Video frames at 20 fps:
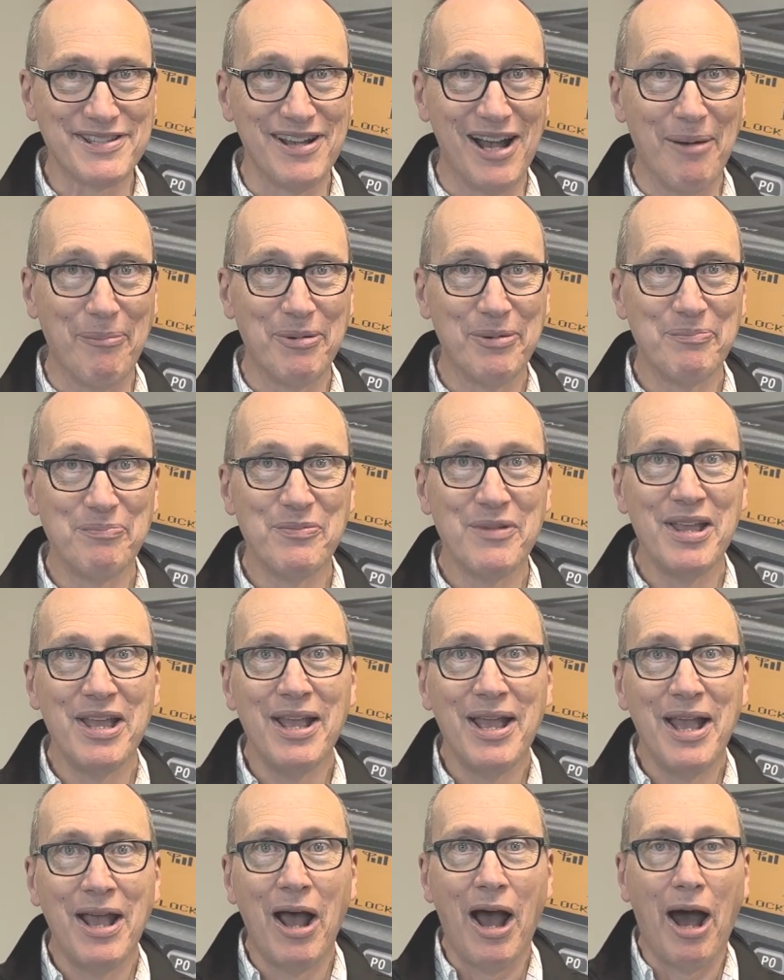up,
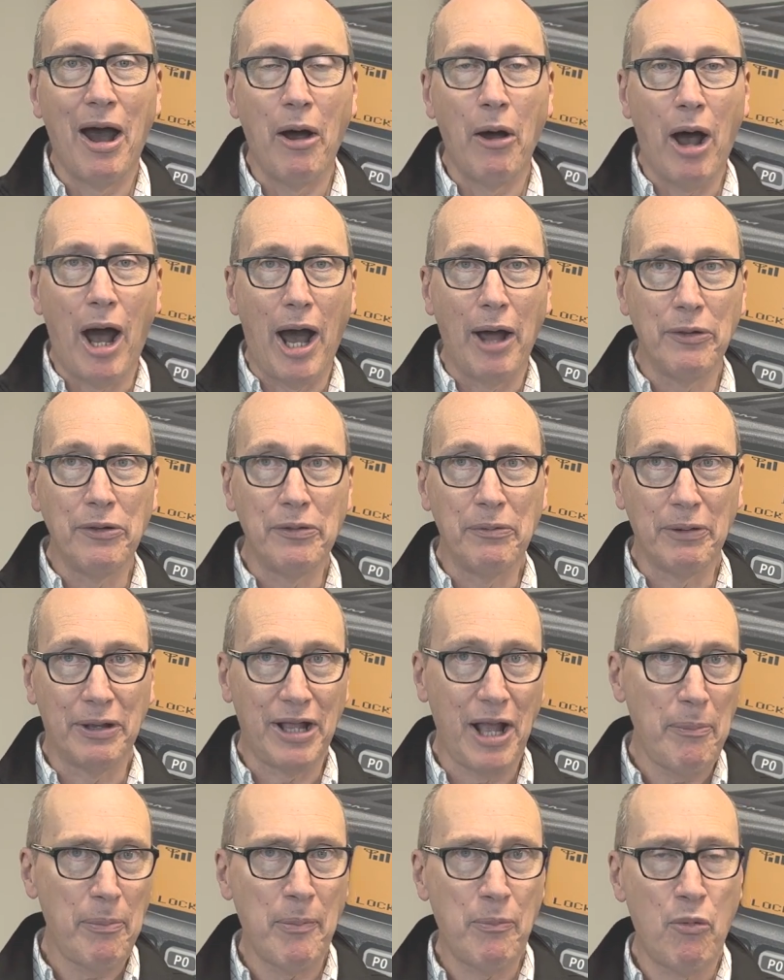a couple